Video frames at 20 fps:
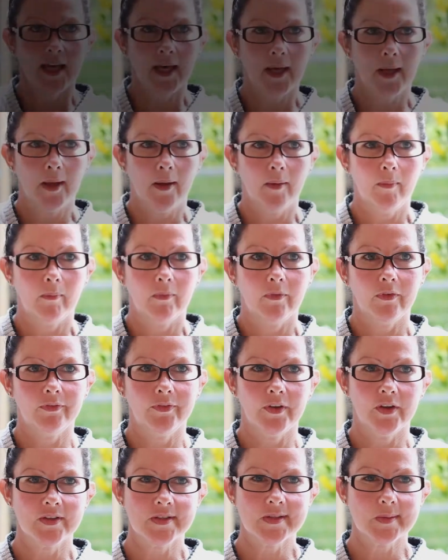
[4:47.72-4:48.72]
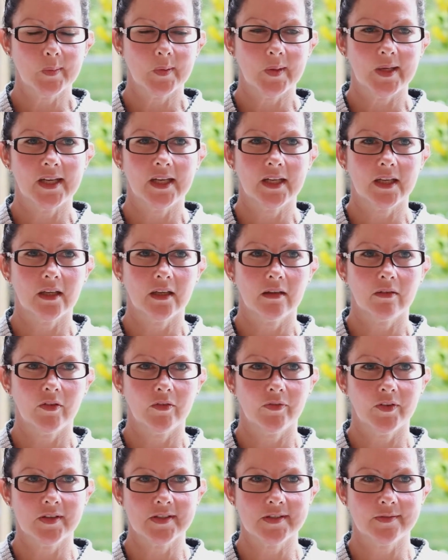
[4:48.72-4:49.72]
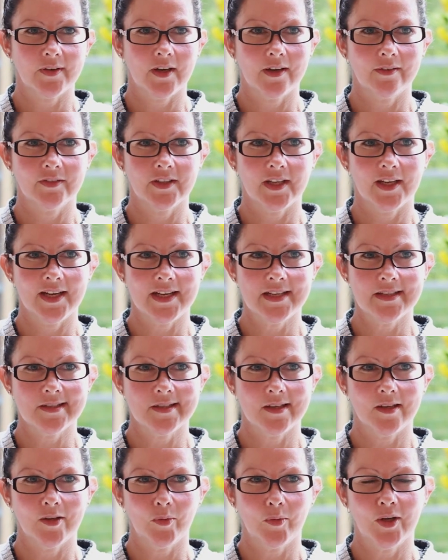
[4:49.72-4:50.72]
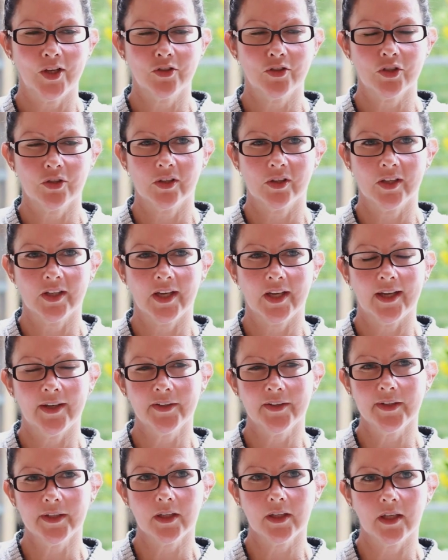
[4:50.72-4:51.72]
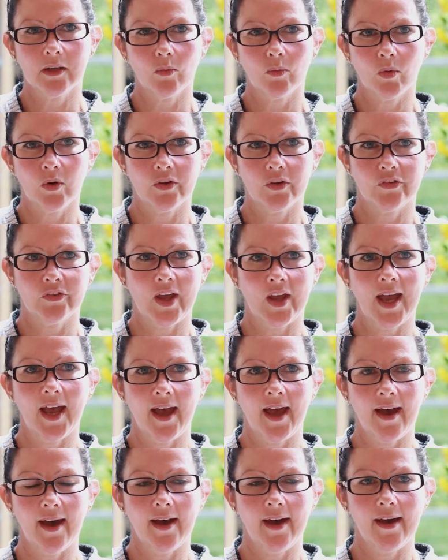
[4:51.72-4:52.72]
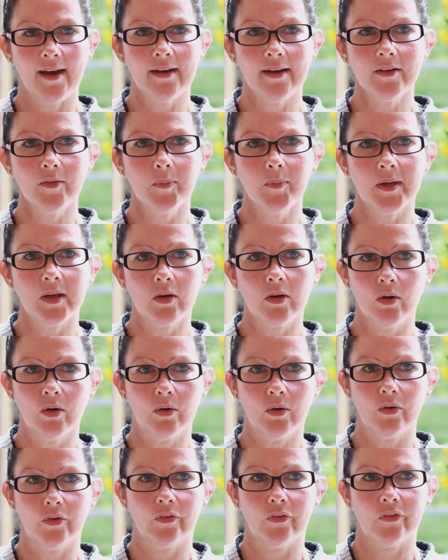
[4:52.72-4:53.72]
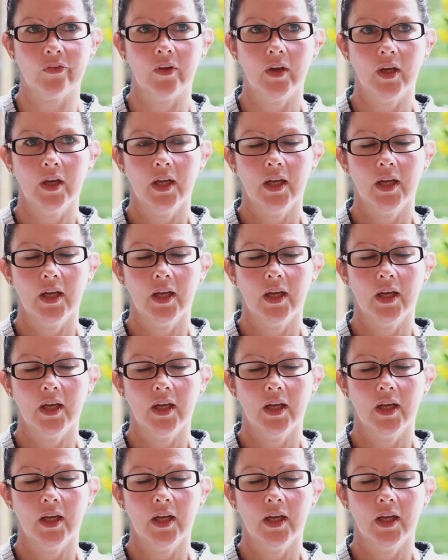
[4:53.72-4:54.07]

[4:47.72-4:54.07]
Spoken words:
The first week, the first 5 days, I won't sugarcoat it, it was hard because